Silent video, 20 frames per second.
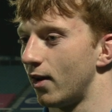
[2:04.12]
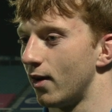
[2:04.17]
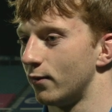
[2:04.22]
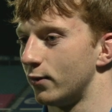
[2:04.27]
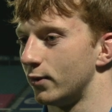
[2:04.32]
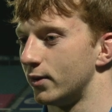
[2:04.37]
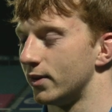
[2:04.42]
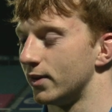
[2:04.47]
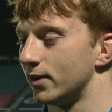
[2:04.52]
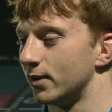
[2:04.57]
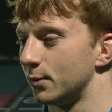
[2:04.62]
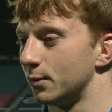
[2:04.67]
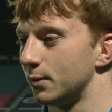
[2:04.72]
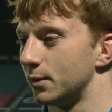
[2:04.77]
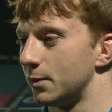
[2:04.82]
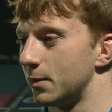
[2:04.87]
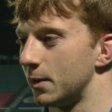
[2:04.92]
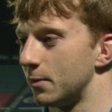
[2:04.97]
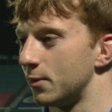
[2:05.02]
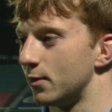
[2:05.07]
off with the
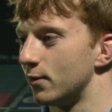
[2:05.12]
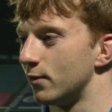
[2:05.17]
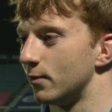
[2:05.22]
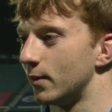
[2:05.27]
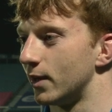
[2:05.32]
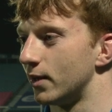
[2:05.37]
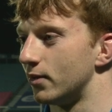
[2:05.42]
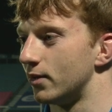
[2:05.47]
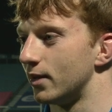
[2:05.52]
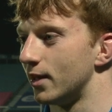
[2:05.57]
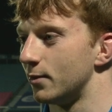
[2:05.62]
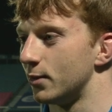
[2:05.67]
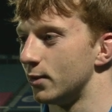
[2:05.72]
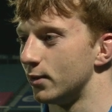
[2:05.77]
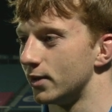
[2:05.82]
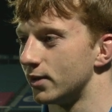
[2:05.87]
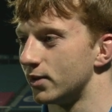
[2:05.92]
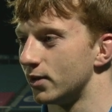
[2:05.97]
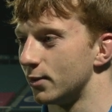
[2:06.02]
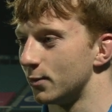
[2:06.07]
with the people who have made their debut
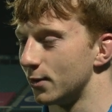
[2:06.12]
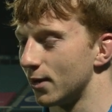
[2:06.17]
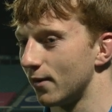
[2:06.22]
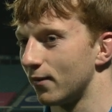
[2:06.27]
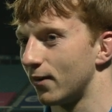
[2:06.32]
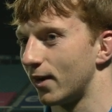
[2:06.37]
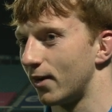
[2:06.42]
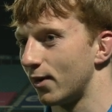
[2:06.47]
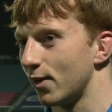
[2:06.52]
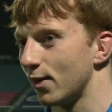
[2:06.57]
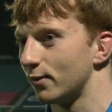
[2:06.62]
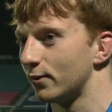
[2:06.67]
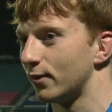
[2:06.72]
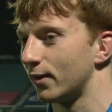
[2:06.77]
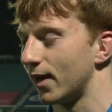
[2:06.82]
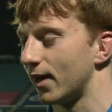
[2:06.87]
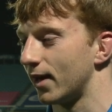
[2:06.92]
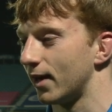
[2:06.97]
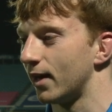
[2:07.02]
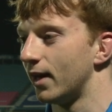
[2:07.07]
this year. We're not far off,
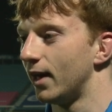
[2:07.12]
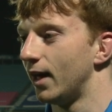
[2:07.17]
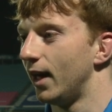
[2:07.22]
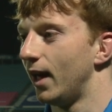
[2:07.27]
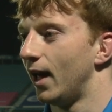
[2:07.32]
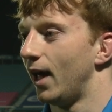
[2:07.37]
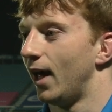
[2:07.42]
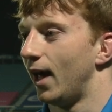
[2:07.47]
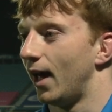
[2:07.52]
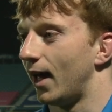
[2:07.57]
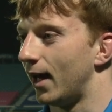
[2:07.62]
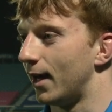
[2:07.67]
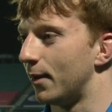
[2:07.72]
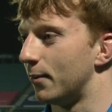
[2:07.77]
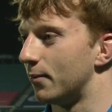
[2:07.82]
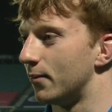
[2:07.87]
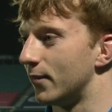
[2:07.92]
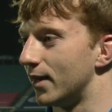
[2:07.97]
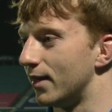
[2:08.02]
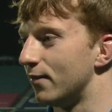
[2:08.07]
uh,
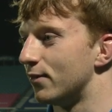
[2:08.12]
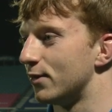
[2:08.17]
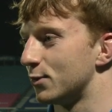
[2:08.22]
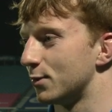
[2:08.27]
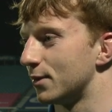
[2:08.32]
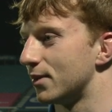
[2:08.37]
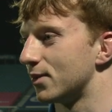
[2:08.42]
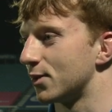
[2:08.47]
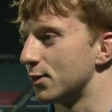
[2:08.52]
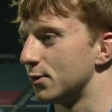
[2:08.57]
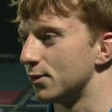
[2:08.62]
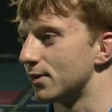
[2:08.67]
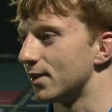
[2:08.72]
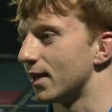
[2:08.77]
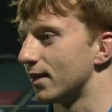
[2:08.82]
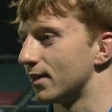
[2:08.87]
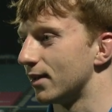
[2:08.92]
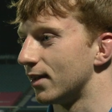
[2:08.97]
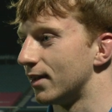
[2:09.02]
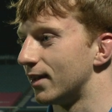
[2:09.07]
um, evens with schools
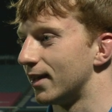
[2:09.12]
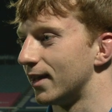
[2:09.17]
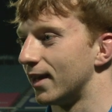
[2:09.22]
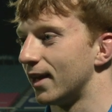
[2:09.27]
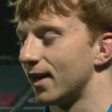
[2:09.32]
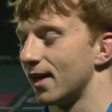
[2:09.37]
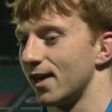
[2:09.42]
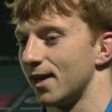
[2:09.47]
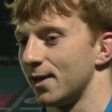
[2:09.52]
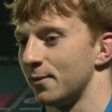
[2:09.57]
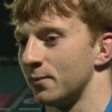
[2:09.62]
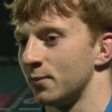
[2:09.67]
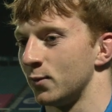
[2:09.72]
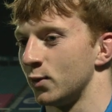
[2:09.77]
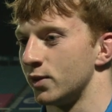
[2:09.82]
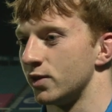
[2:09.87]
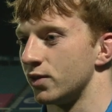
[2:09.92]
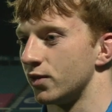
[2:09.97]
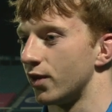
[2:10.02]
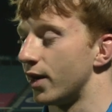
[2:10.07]
that I think, um,
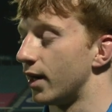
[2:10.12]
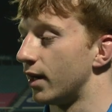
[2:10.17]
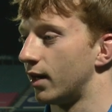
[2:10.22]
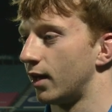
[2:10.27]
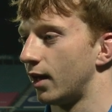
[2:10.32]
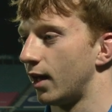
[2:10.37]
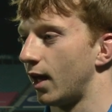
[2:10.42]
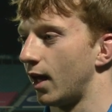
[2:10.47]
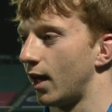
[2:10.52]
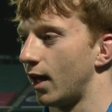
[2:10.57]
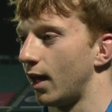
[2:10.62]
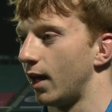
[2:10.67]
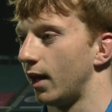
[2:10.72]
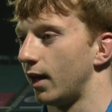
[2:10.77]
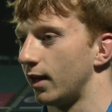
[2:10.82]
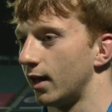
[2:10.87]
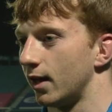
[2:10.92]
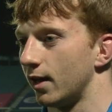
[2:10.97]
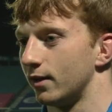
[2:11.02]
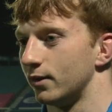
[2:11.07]
which is great.
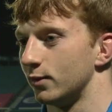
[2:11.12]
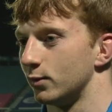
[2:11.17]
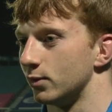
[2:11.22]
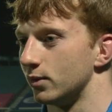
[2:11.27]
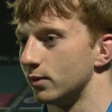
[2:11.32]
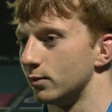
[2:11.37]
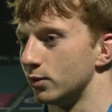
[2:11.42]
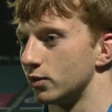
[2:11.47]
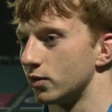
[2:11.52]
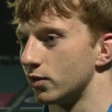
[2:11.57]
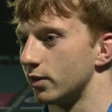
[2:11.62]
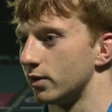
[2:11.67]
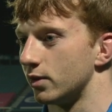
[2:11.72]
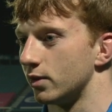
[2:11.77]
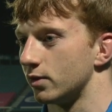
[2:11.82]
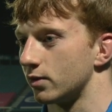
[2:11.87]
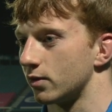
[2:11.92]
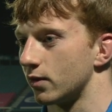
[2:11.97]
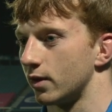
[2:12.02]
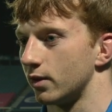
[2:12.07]
Uh, yeah, it was
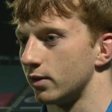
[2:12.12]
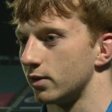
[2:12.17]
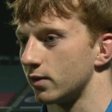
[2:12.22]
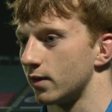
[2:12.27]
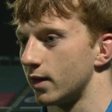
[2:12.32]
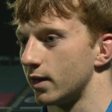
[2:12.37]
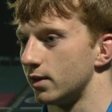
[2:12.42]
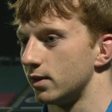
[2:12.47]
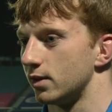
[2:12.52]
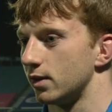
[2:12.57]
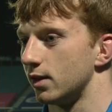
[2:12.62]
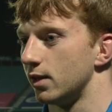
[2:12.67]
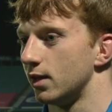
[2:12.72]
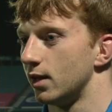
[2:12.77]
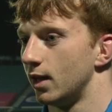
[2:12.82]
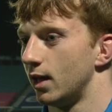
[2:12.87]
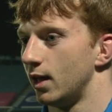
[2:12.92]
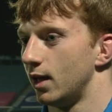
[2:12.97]
it's it's great to see